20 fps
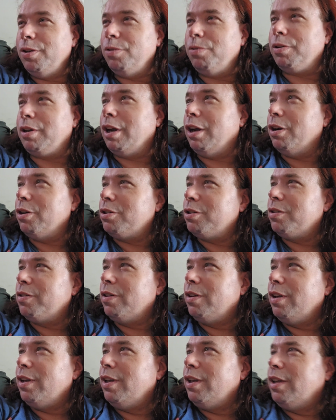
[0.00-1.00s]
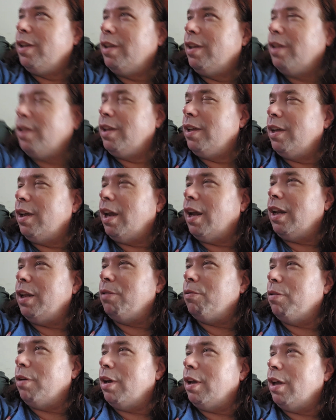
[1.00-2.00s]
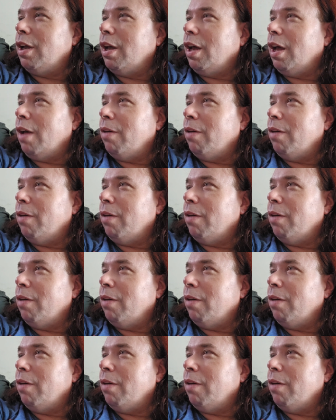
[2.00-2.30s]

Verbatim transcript: Who cares? anyway,